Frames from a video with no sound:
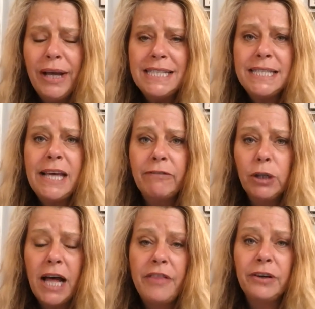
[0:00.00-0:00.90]

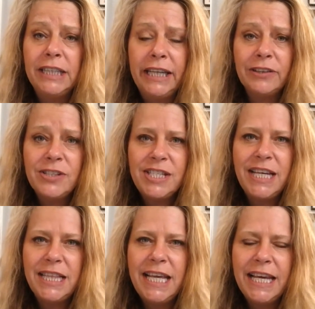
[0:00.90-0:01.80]
several other leaders
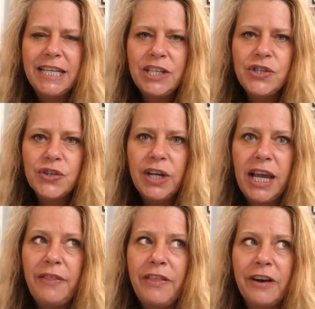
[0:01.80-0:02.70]
in the industry,
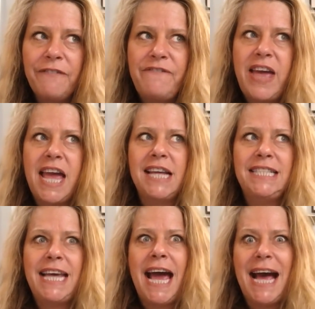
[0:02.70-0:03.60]
and they're
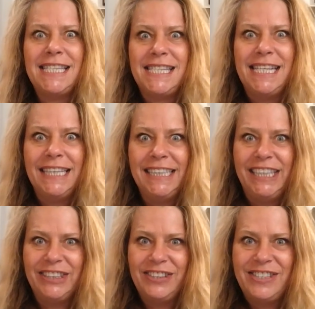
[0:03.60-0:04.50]
fantastic
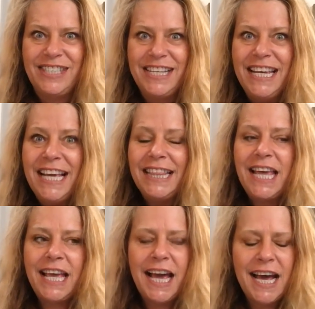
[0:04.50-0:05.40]
leaders. They
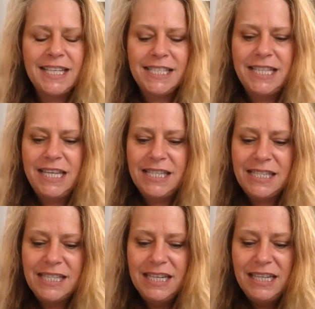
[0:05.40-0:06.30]
cast
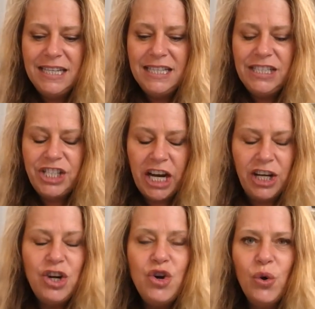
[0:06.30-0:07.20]
this
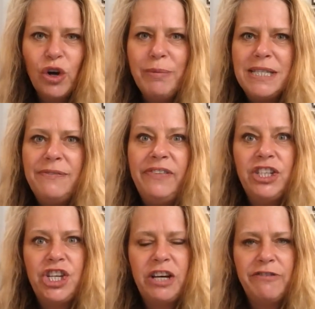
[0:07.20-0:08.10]
ginormous
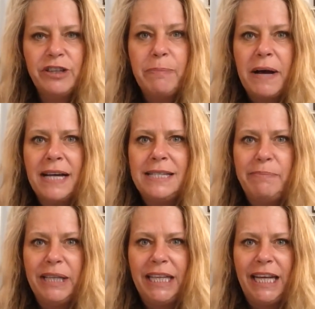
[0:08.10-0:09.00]
vision for the
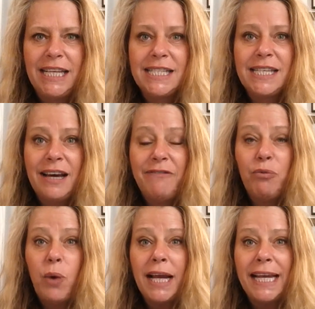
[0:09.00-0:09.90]
possibilities of
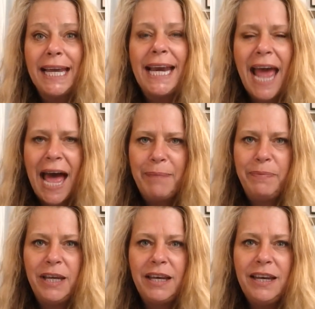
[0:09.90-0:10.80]
what can
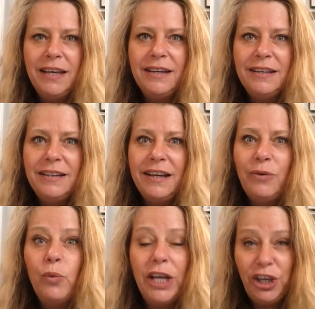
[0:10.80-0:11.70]
happen
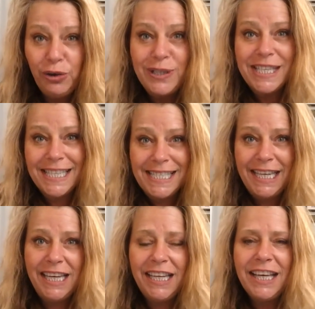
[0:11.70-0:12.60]
when you
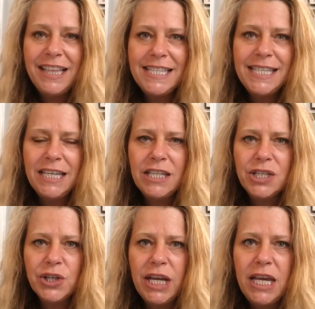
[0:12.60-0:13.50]
succeed in this
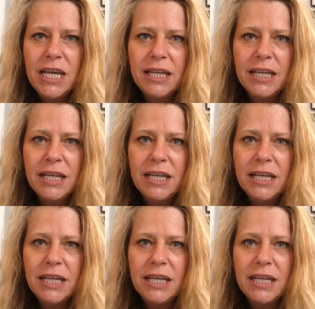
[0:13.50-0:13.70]
industry.